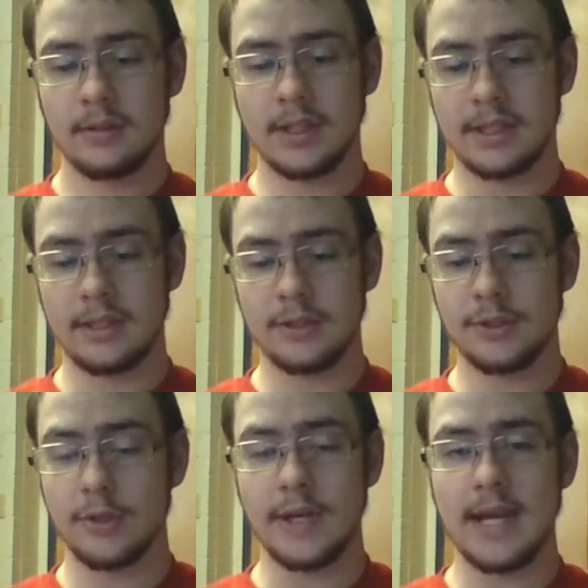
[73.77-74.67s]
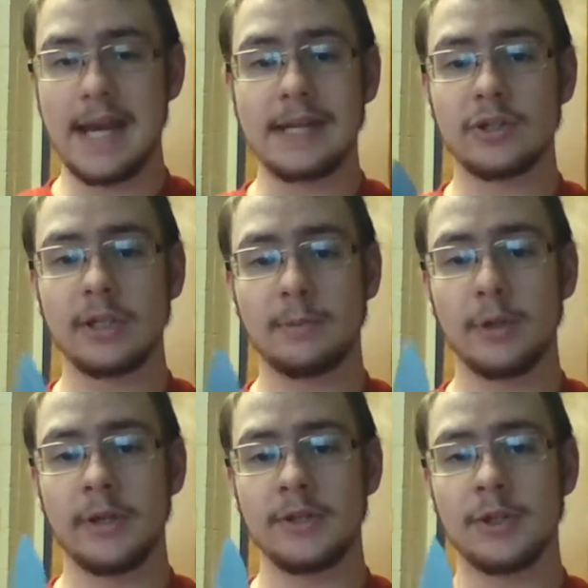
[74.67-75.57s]
and so they actually
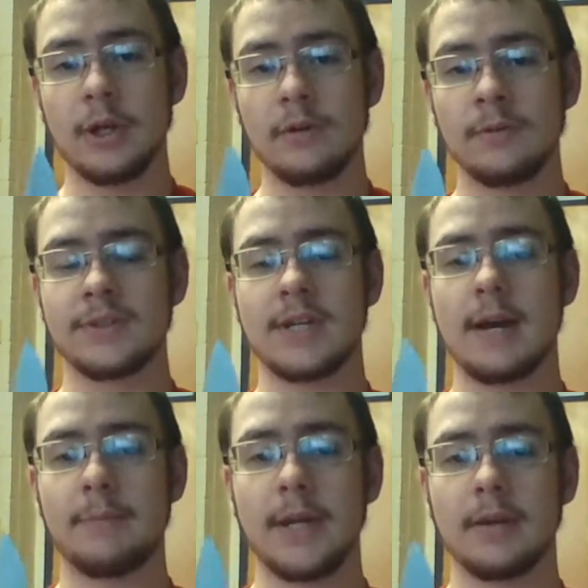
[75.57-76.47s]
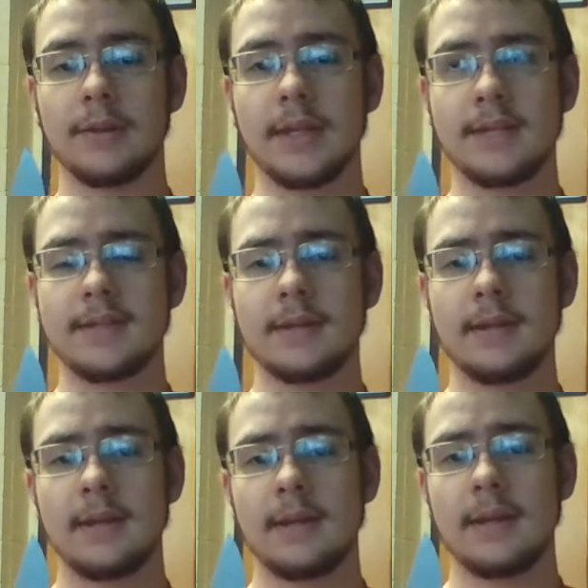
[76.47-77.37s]
put an internal stop pin on this,
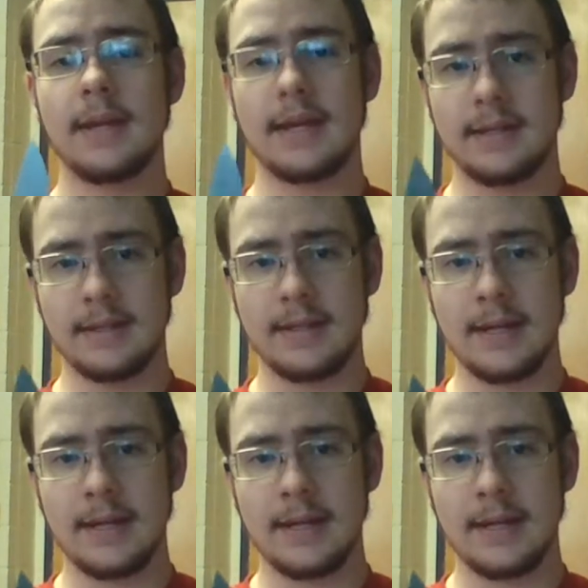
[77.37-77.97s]
and